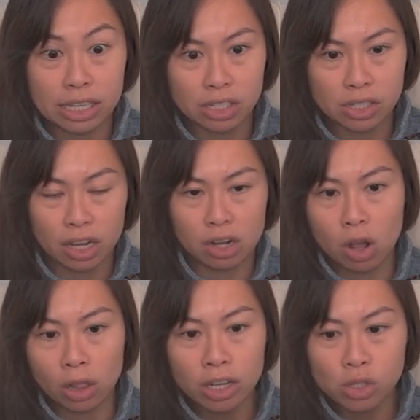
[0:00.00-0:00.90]
existing
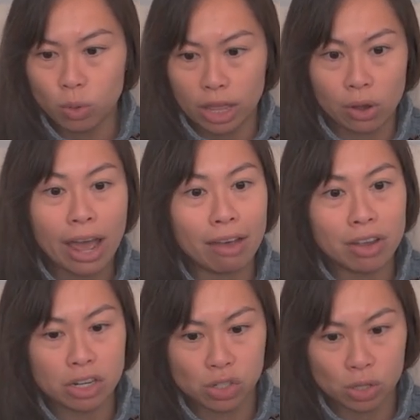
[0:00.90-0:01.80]
knowledge without
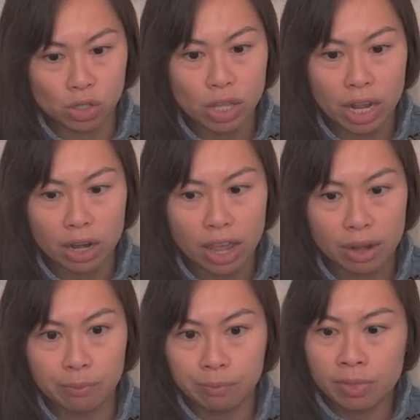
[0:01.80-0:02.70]
having to search the
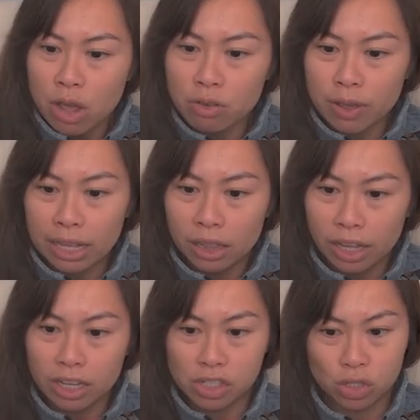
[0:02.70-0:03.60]
internet. But now if I
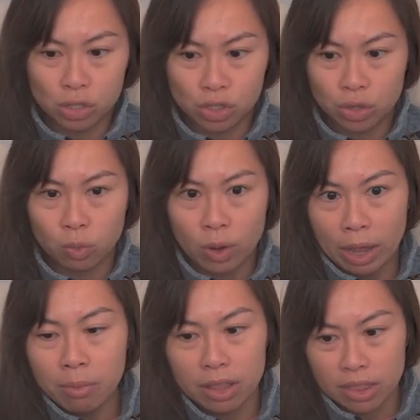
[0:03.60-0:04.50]
click search the
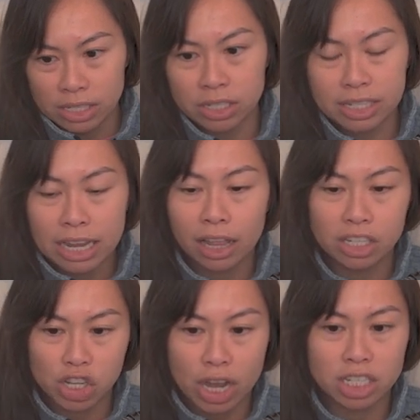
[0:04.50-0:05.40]
web, this is
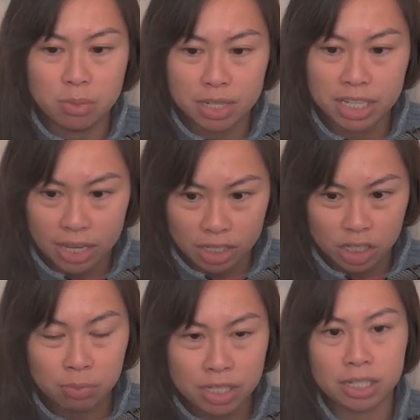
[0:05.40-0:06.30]
telling ChatGPT
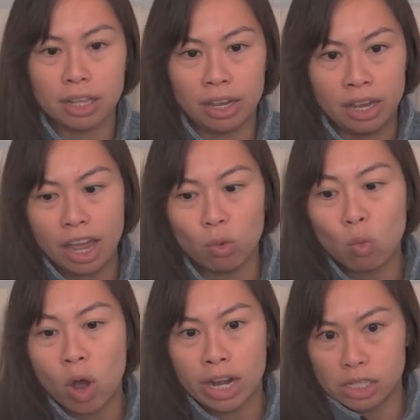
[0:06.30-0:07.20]
explicitly I
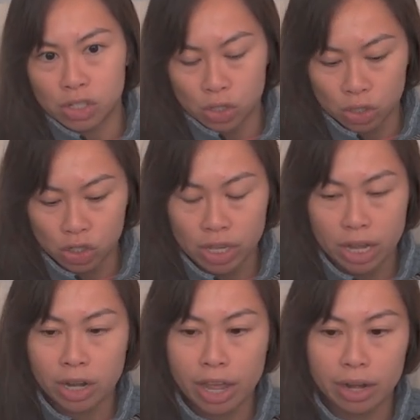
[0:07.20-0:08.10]
want it to search the
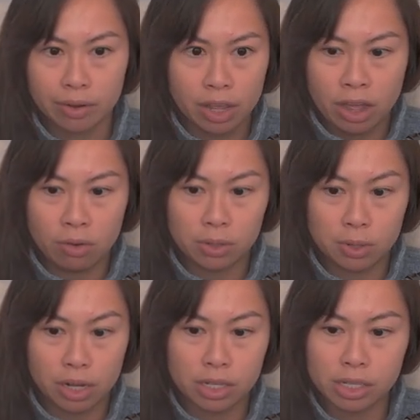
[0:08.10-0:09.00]
internet. So now we're,
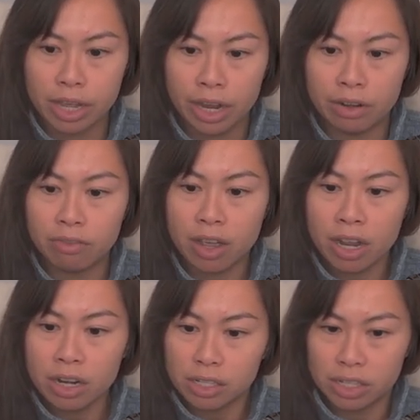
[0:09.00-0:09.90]
we're going to say
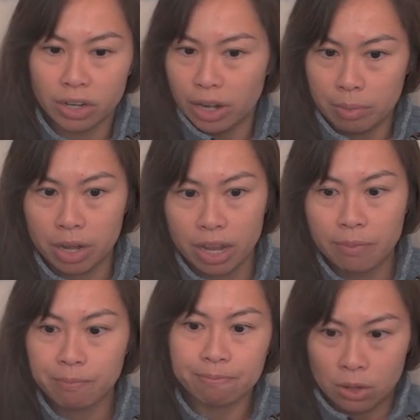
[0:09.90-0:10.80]
define
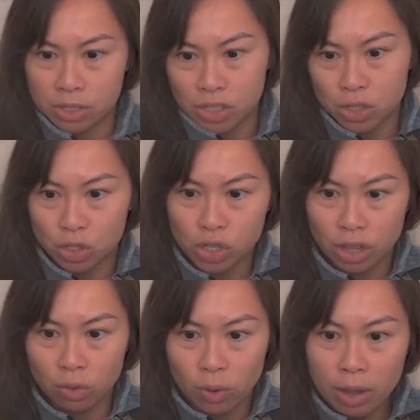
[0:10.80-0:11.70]
serendipity. Now it's
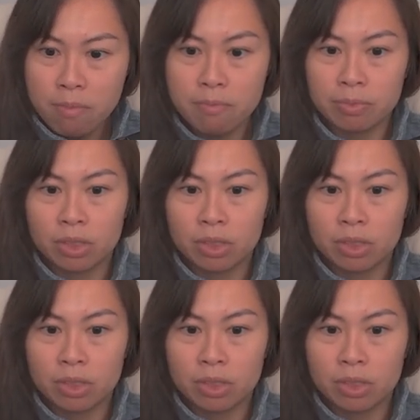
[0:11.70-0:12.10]
searching the web.